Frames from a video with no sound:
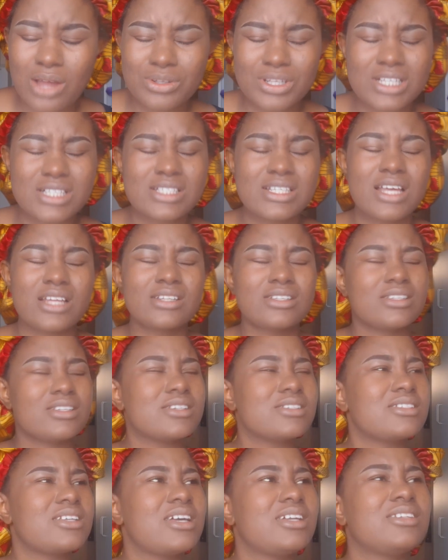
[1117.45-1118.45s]
They
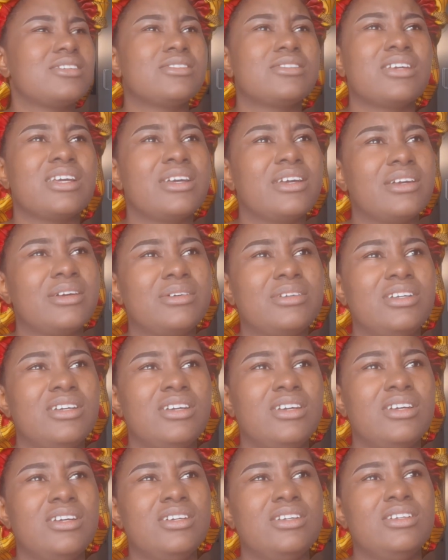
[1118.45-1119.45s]
said
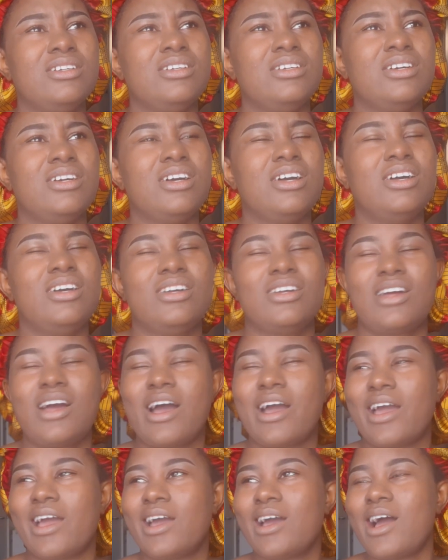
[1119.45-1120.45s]

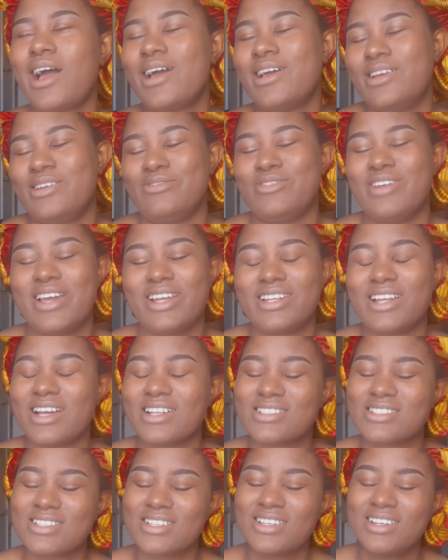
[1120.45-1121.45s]
I read
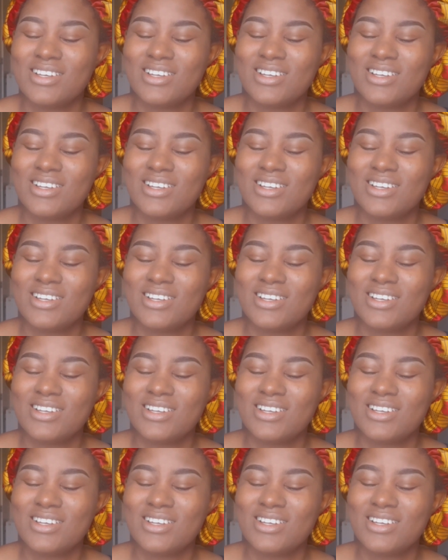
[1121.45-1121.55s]
that